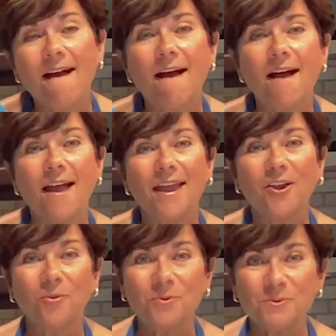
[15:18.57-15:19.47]
I
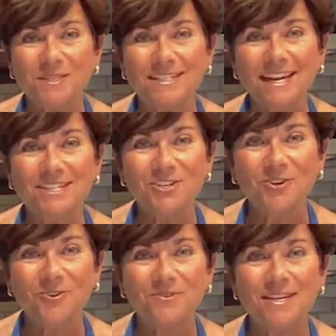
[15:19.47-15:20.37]
hope you will stay
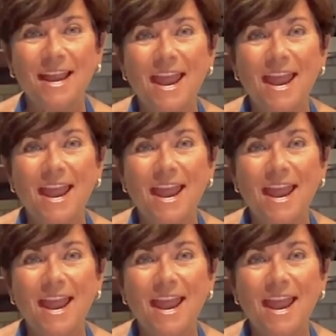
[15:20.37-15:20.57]
tuned.